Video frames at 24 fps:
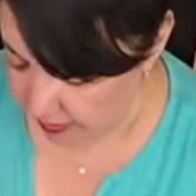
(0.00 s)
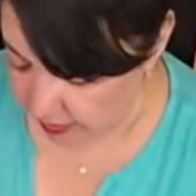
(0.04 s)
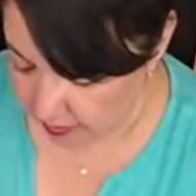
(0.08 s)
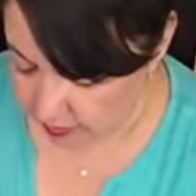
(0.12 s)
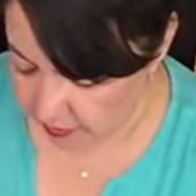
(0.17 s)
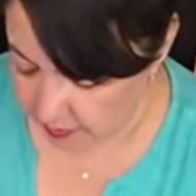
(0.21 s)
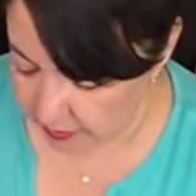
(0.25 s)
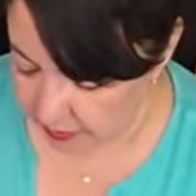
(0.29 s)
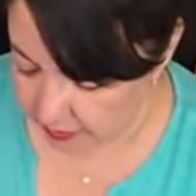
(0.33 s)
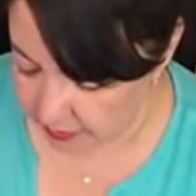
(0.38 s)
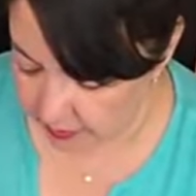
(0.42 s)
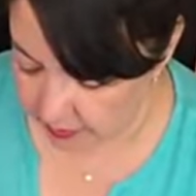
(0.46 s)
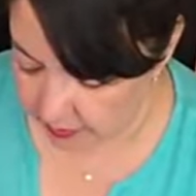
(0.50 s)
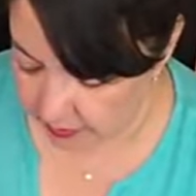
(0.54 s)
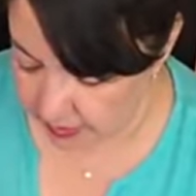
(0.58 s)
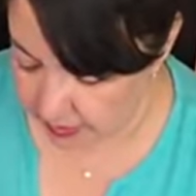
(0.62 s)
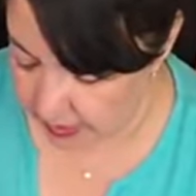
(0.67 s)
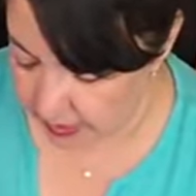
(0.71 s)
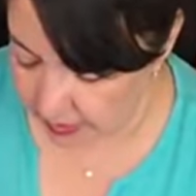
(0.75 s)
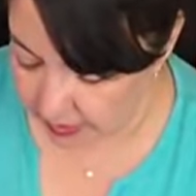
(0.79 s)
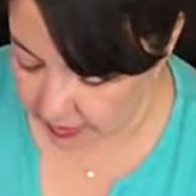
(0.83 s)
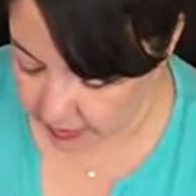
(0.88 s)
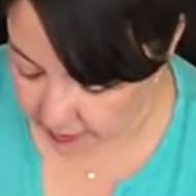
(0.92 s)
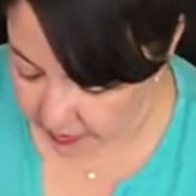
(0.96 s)
Well,
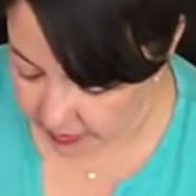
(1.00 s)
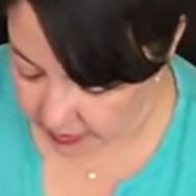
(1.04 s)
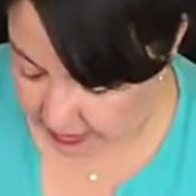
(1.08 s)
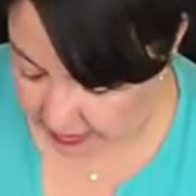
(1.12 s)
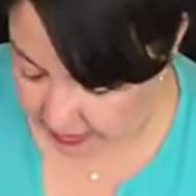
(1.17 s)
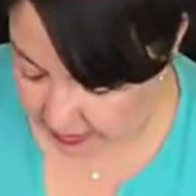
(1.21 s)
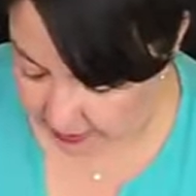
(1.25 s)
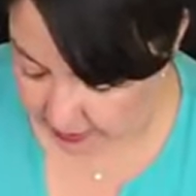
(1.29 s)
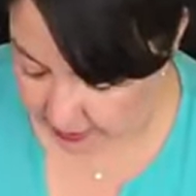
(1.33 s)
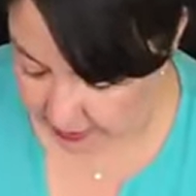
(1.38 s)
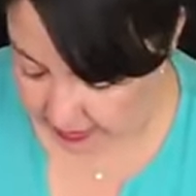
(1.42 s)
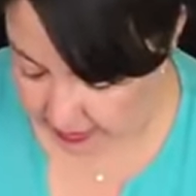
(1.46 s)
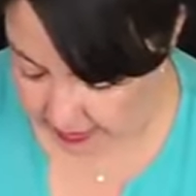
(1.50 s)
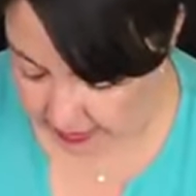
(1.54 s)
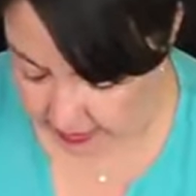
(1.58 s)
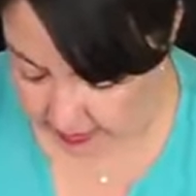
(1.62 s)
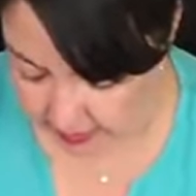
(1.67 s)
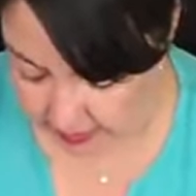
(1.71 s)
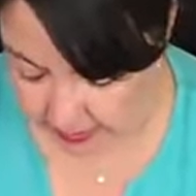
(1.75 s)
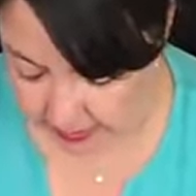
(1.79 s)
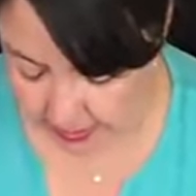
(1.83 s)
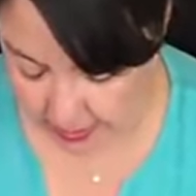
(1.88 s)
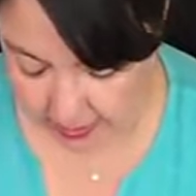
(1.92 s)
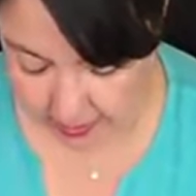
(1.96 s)
I always cut my
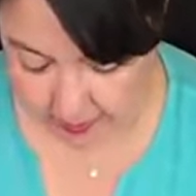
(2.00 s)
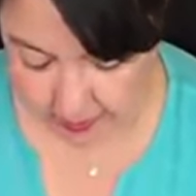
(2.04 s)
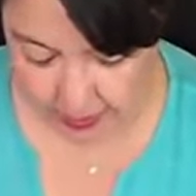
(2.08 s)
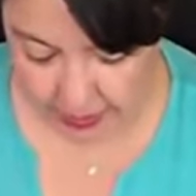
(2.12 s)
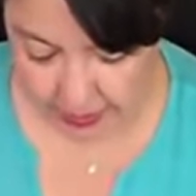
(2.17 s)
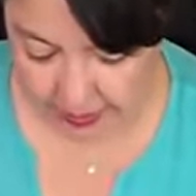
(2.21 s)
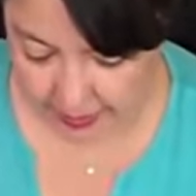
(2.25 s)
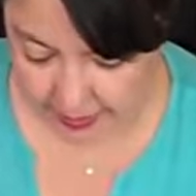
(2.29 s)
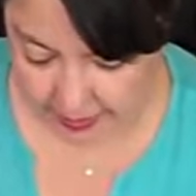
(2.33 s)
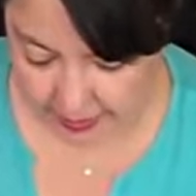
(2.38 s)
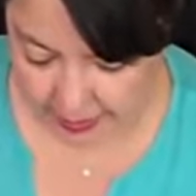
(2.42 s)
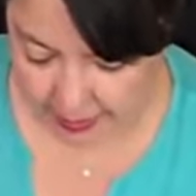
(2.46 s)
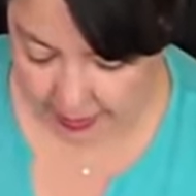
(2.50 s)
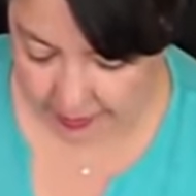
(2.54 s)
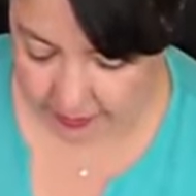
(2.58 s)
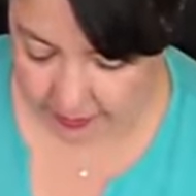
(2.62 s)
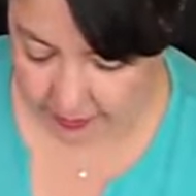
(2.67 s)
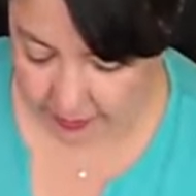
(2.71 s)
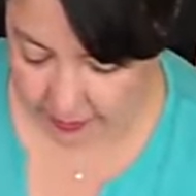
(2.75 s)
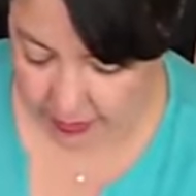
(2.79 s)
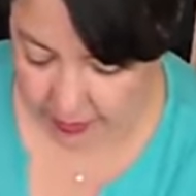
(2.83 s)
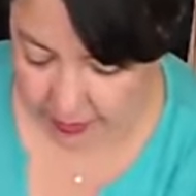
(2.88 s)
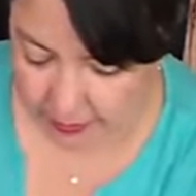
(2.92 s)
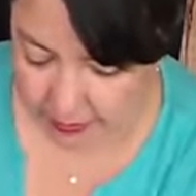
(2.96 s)
stems down because if I'm
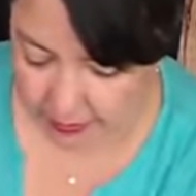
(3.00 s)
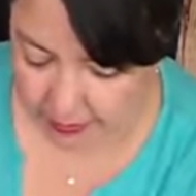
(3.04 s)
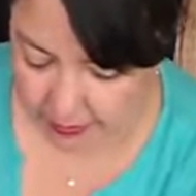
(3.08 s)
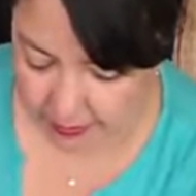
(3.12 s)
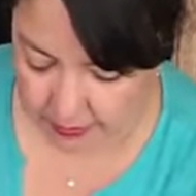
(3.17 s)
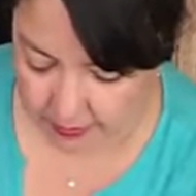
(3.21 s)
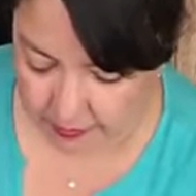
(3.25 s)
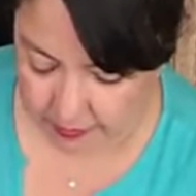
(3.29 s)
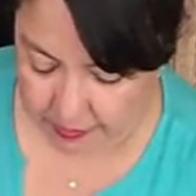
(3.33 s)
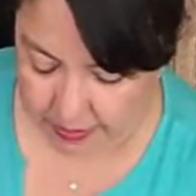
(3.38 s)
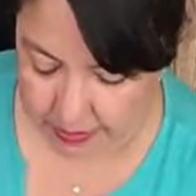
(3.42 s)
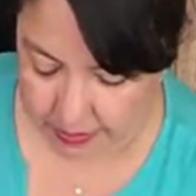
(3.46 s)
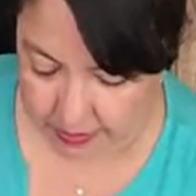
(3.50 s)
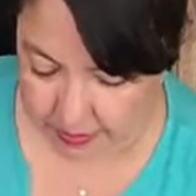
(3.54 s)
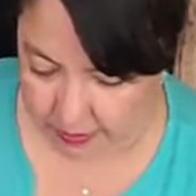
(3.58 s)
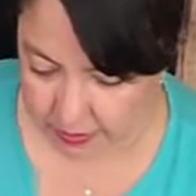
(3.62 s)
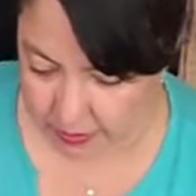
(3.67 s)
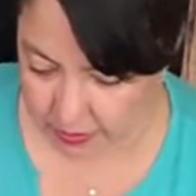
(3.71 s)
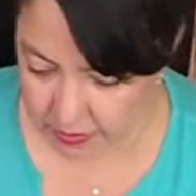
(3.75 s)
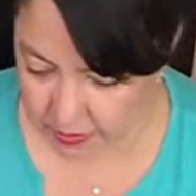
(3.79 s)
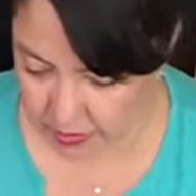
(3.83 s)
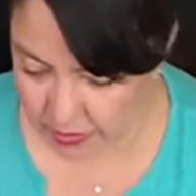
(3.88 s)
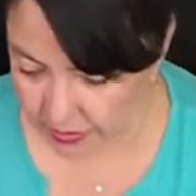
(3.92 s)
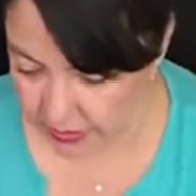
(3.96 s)
going to put it in a wreath,
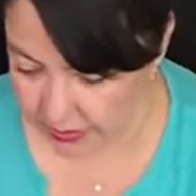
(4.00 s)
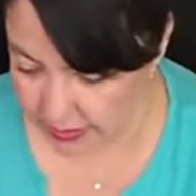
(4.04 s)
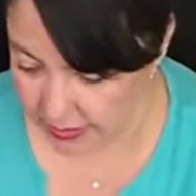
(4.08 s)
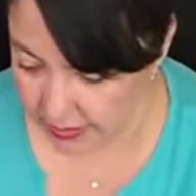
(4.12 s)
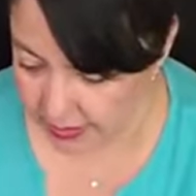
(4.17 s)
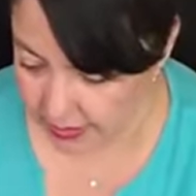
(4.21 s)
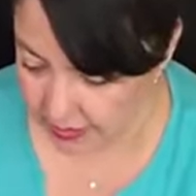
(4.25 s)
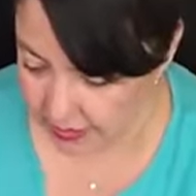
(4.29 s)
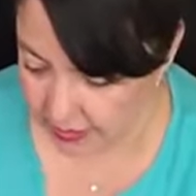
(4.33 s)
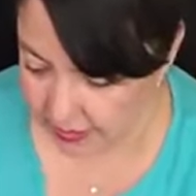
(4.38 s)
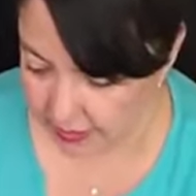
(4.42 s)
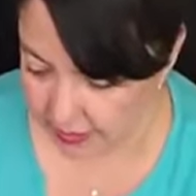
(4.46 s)
usually,